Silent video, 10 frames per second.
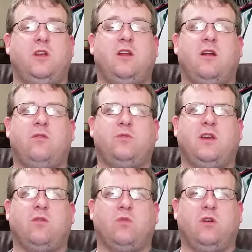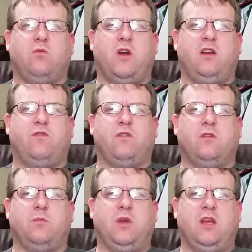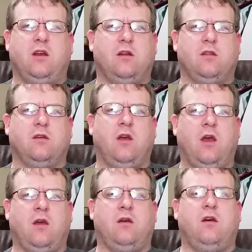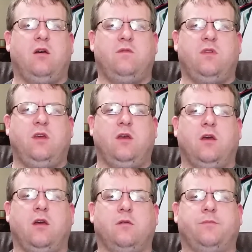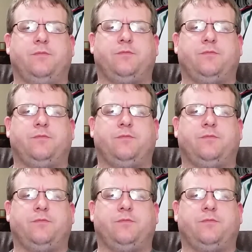I don't think it really rained for the beginning of the